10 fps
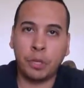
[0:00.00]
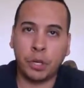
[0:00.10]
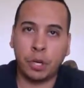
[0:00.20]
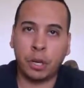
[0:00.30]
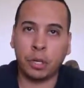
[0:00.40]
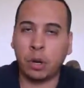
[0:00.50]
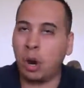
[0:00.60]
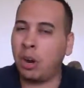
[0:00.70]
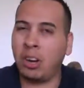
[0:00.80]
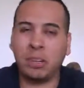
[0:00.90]
Turn on the
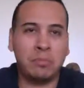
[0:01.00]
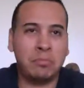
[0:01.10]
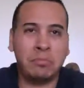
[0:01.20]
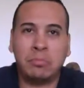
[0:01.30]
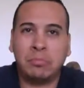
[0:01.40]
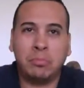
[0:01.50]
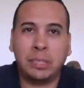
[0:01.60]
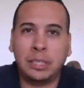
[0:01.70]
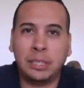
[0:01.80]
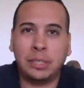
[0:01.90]
car.
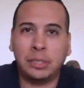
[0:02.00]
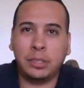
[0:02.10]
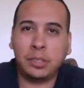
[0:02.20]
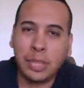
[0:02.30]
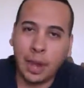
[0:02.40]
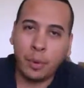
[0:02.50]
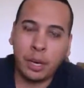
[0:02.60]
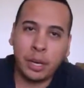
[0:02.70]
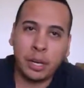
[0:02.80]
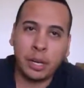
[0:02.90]
Does it sound
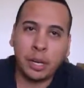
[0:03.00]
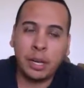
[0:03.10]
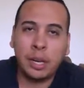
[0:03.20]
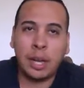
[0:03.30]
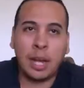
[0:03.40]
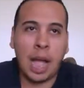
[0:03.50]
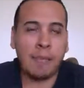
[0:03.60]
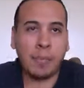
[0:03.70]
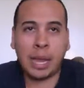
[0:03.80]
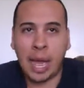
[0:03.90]
good? Have
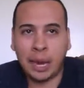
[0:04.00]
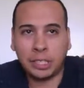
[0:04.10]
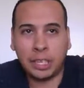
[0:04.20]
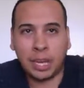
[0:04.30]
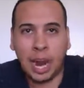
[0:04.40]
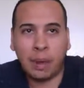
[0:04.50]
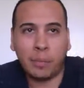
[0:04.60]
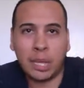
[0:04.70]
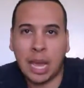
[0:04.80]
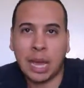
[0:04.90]
a mechanic check it out if
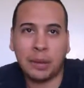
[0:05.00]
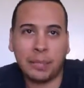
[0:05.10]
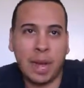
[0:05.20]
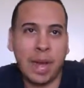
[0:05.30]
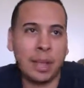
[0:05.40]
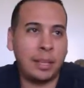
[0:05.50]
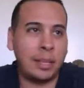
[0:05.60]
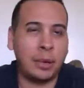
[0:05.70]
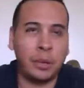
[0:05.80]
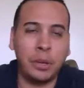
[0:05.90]
you can. If not,
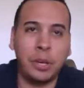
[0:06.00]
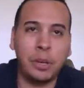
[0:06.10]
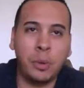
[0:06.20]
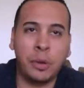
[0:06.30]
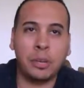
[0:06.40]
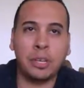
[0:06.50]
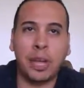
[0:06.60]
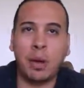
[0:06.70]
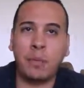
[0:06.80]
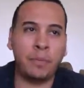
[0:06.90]
you can do it
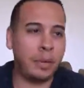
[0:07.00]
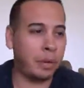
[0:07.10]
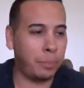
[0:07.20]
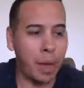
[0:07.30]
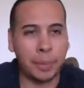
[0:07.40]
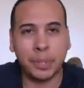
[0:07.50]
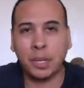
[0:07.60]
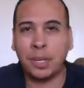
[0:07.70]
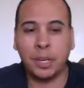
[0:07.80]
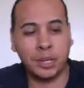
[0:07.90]
yourself. Pop the
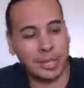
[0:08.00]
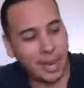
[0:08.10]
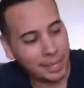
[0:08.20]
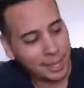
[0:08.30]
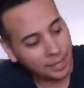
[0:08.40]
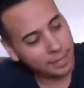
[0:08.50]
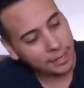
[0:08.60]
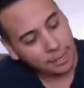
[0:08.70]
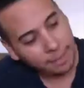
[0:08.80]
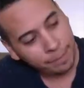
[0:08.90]
hood, take the
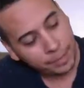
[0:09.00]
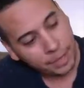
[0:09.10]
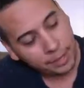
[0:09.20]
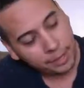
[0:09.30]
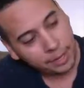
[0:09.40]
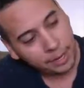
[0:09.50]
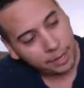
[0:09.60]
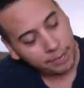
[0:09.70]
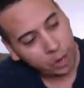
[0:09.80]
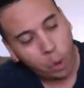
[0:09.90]

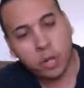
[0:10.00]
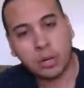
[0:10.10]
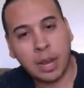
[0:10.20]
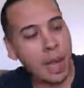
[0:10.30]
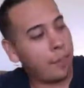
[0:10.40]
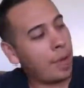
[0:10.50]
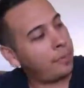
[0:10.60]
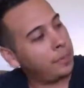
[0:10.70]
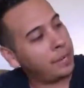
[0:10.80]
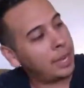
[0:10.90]
oil cap off,
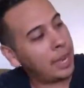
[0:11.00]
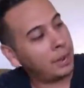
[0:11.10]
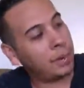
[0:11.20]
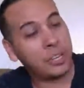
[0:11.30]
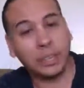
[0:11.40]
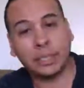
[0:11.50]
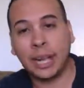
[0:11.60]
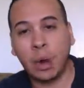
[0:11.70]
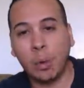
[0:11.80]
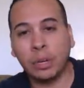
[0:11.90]
look at it, make sure it's
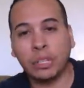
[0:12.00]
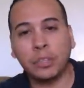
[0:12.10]
not orange.